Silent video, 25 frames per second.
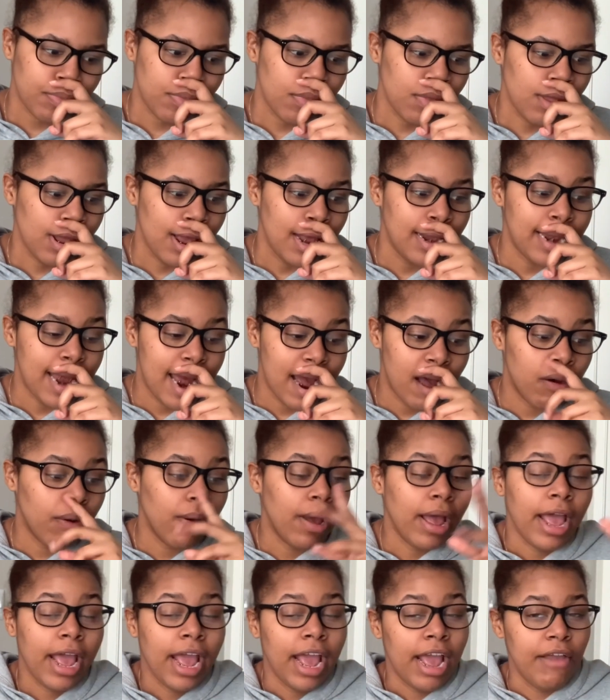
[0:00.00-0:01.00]
Now,
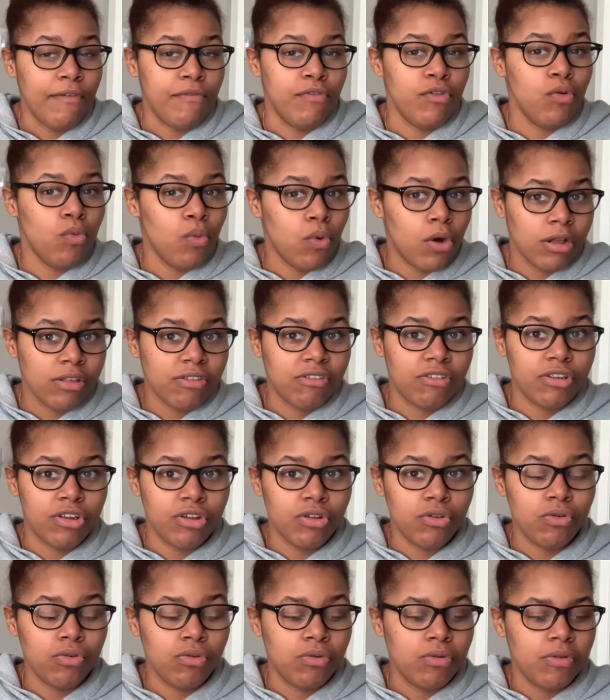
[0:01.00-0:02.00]
if you want to
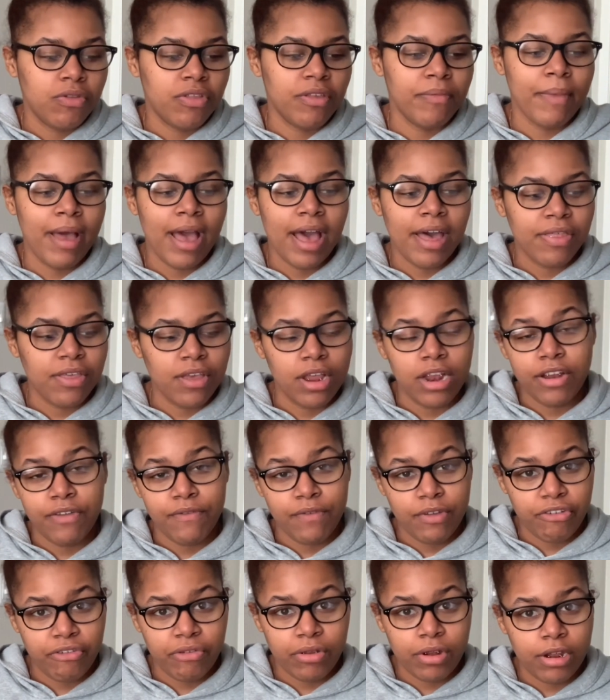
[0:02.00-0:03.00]
do the math
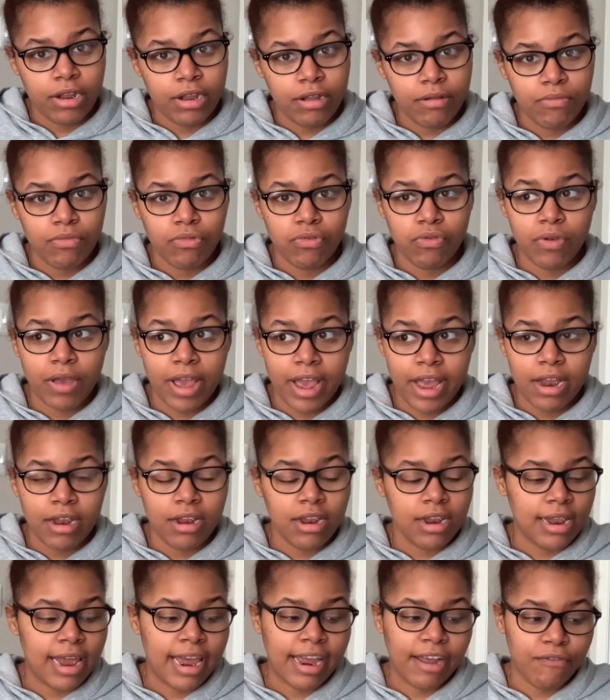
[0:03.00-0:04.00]
individually, you can.
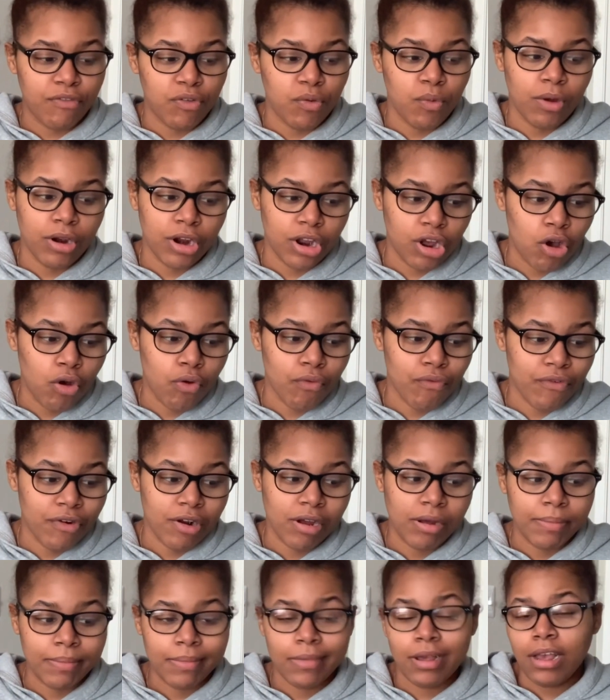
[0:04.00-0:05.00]
Like if you want to go
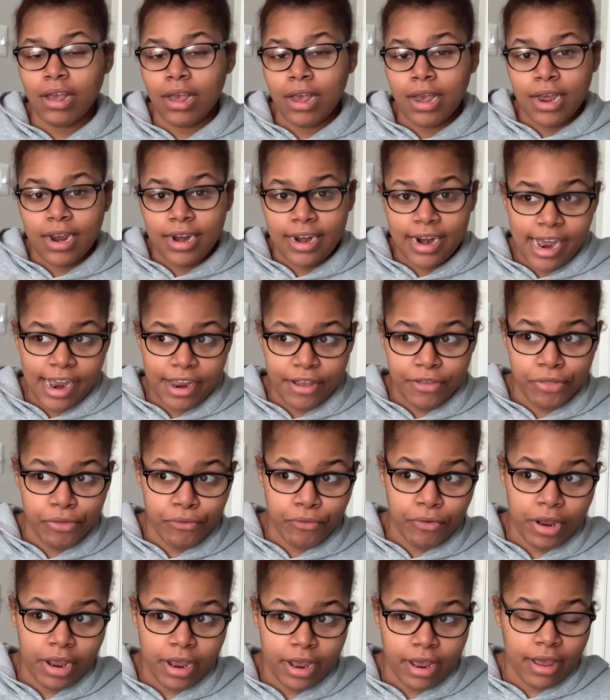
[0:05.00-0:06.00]
from
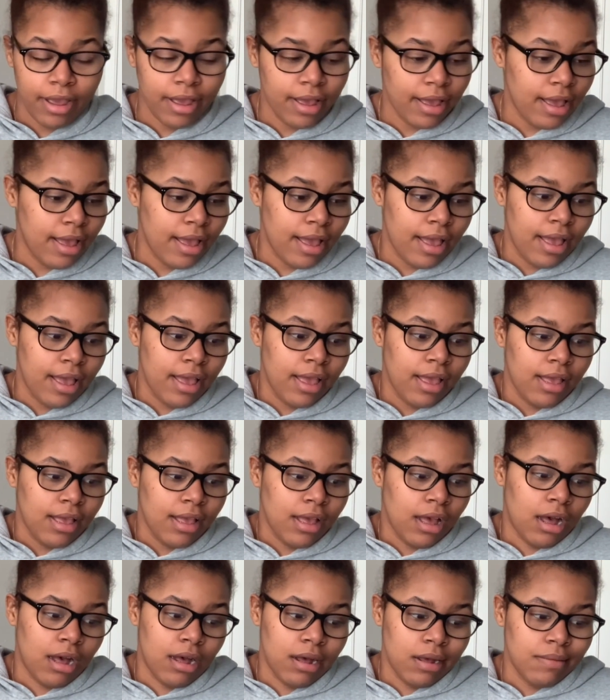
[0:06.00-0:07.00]
9.3,
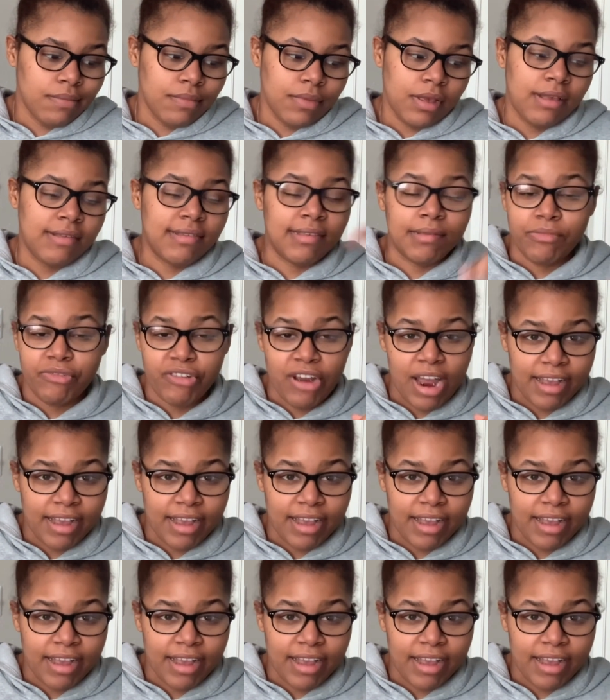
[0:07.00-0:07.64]
subtract the